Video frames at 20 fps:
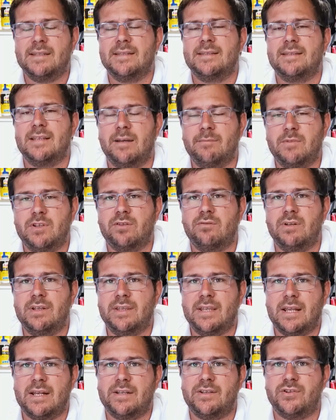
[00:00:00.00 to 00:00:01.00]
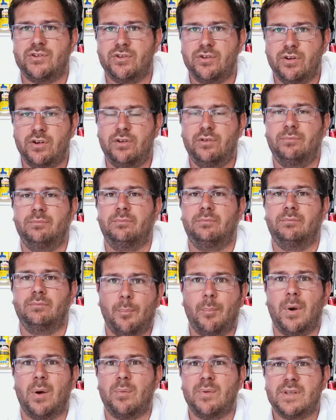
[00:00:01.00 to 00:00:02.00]
to some degree that is true,
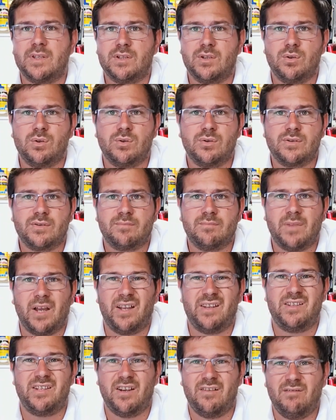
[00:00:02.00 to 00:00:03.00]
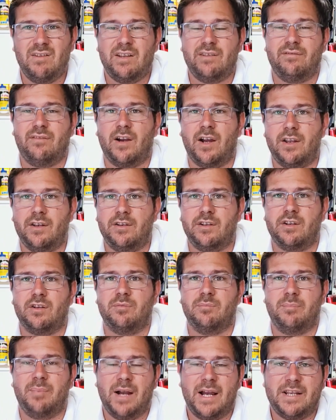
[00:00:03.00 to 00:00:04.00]
but with tools, I generally find you
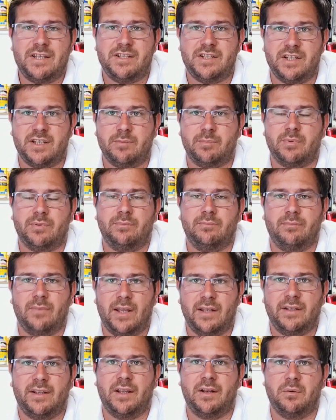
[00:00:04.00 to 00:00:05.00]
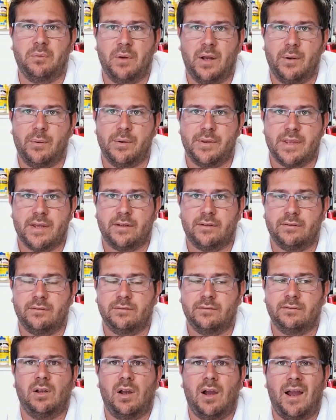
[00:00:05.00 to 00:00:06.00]
can buy cheap and get away with it.
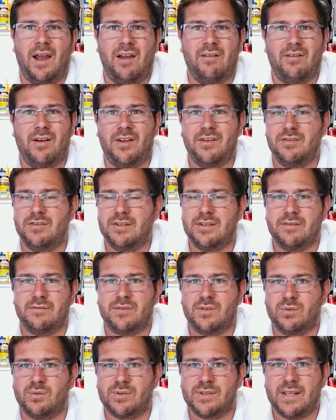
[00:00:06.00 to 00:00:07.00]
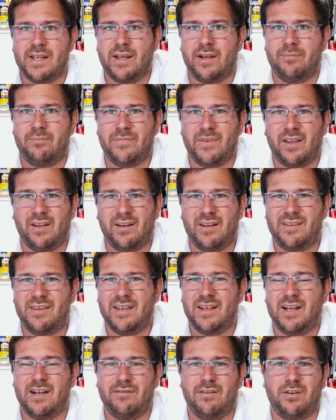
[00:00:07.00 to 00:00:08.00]
I have hundreds of tools here, and I
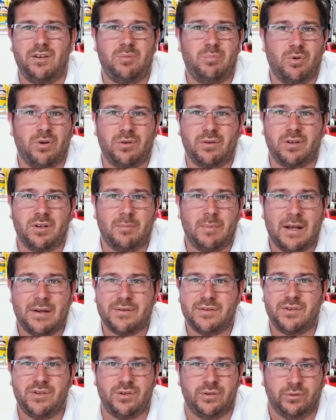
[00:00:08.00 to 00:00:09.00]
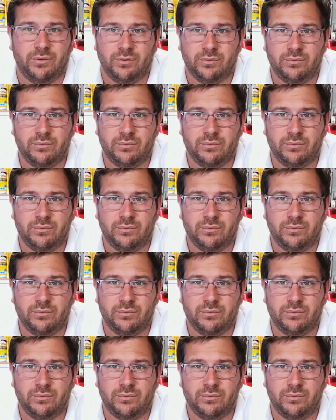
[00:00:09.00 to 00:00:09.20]
think I've only broken about 2.